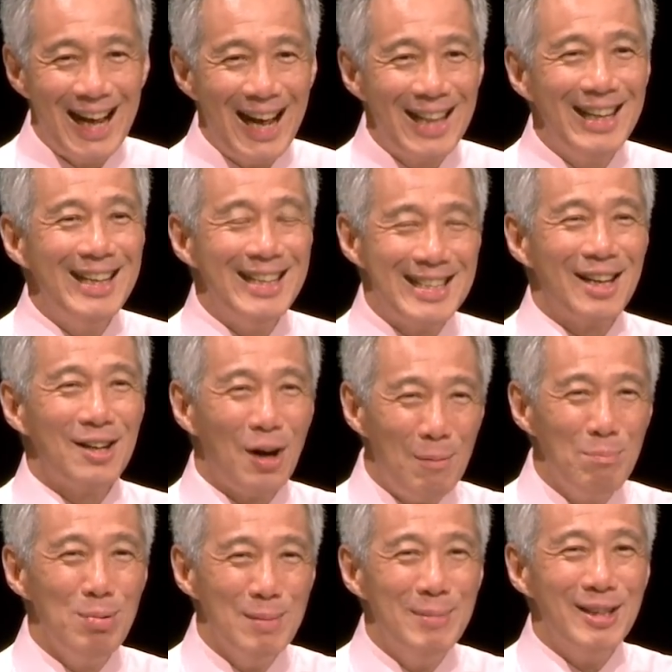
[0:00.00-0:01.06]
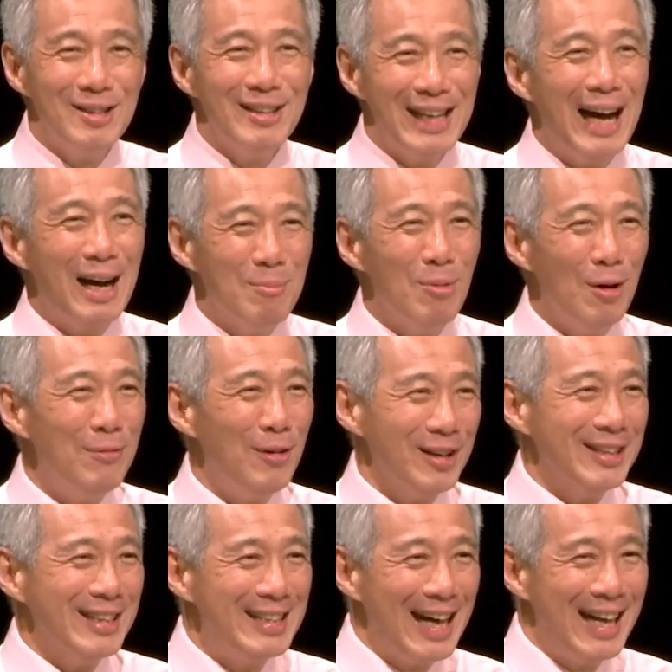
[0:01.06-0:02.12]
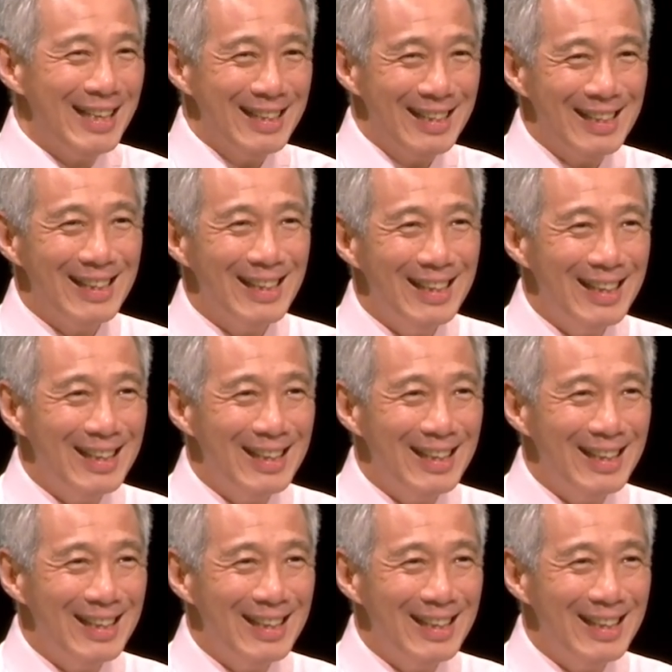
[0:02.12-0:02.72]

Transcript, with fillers: I think it's a compliment to the Ang Moh foreign talent.